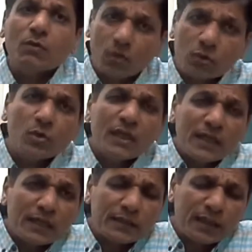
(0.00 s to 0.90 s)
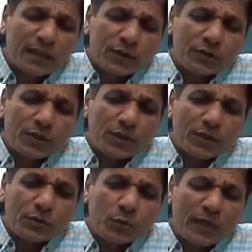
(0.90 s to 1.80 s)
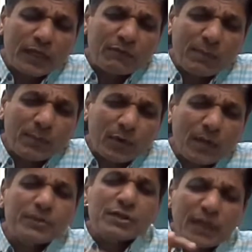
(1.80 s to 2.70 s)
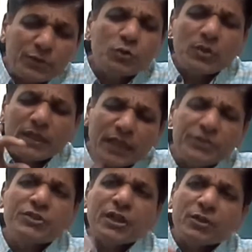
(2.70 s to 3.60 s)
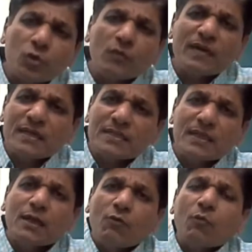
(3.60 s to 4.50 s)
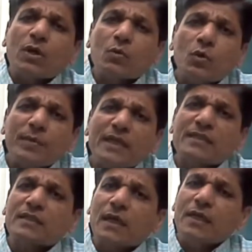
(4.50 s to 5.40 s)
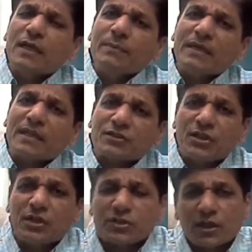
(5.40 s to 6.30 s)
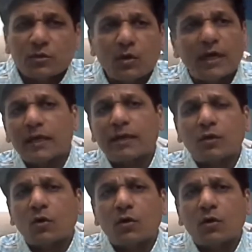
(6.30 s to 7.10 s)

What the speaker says: Although the UN Environment Program is gradually inching towards what could be its ultimate destination, and I